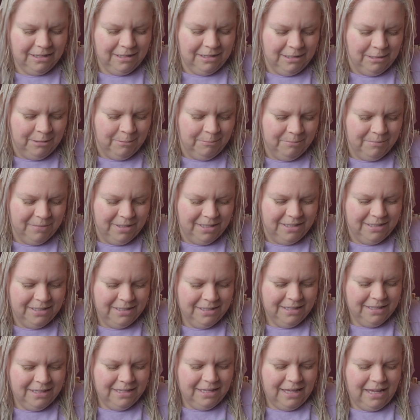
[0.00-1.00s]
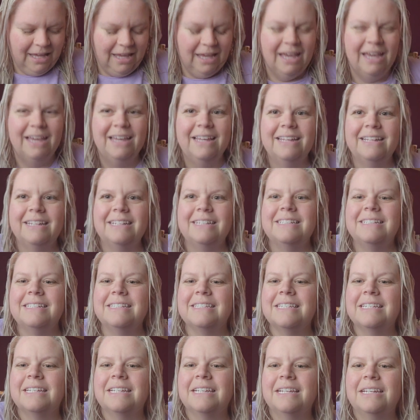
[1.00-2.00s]
um,
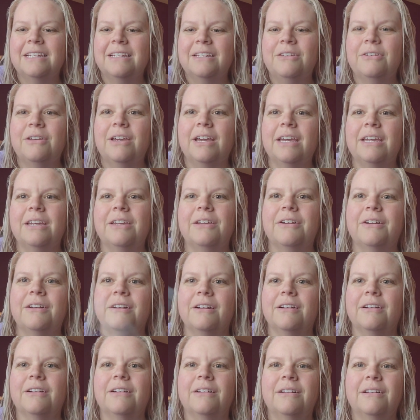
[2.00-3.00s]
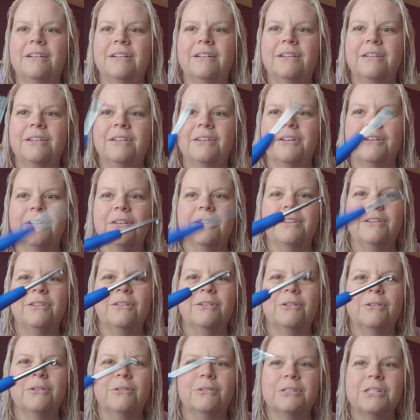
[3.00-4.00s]
and you get your, your
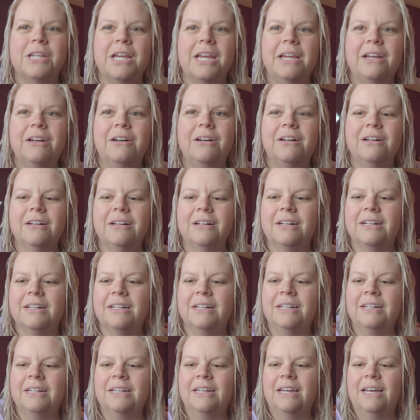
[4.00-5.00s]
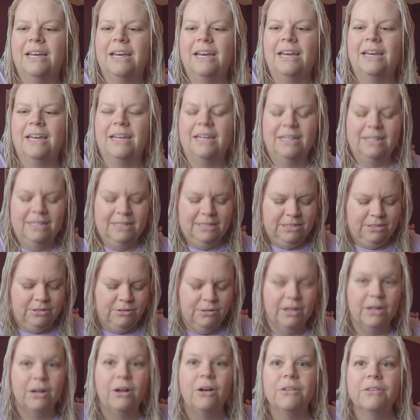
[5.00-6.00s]
little crochet hook and
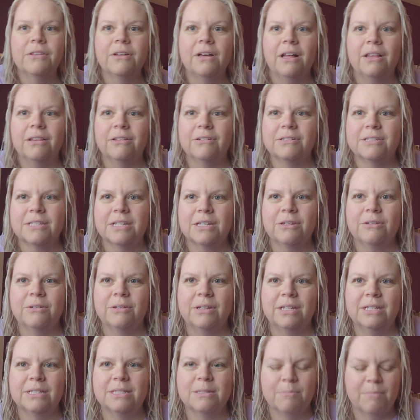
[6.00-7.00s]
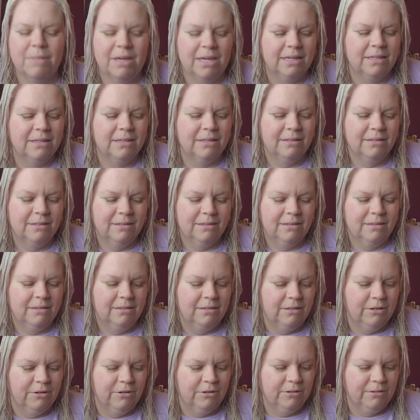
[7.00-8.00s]
you get all the colors that you need to make
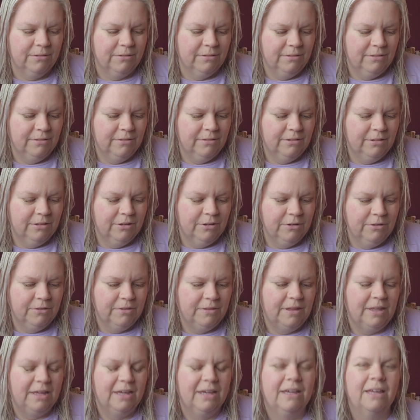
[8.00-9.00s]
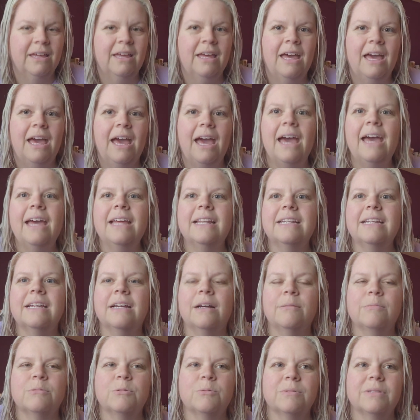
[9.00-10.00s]
your, your thing. And it
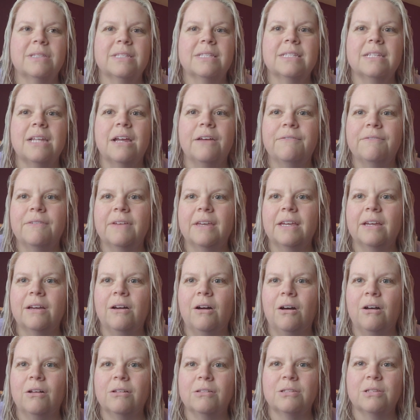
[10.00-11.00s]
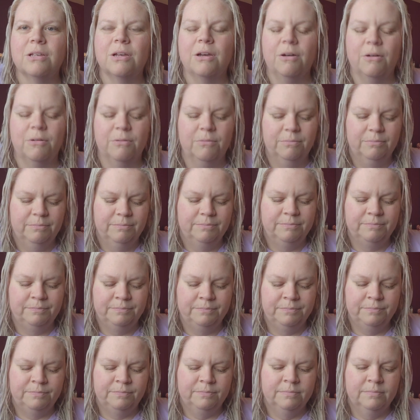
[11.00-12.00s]
comes with stuffing also.
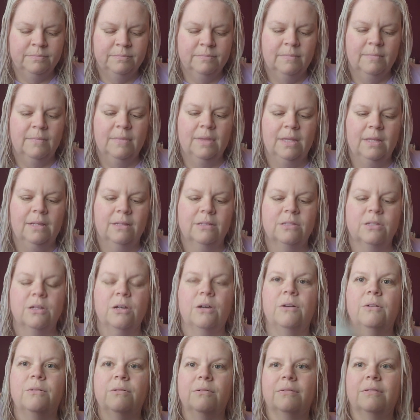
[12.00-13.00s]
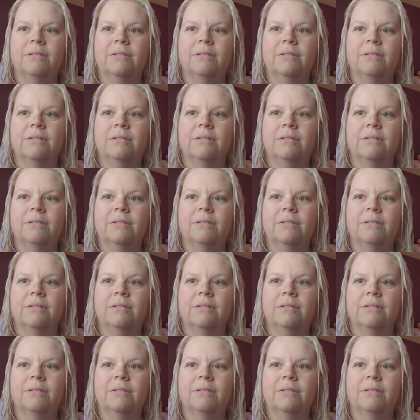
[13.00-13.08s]
So